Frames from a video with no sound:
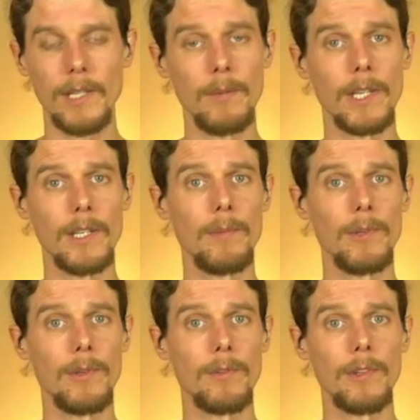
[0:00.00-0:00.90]
many
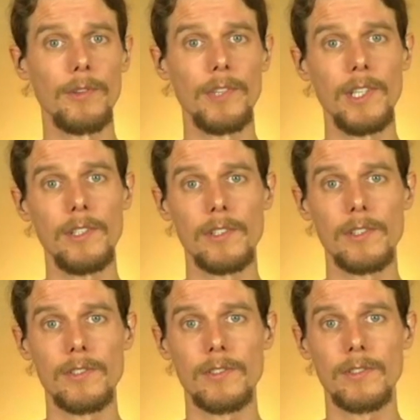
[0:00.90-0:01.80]
beautiful
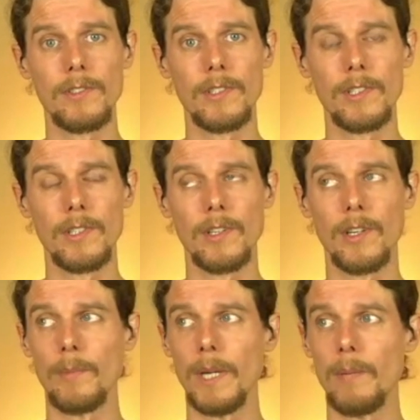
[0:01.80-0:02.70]
teachers
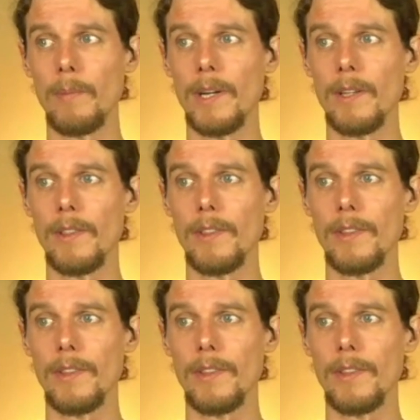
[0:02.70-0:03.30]
on my path.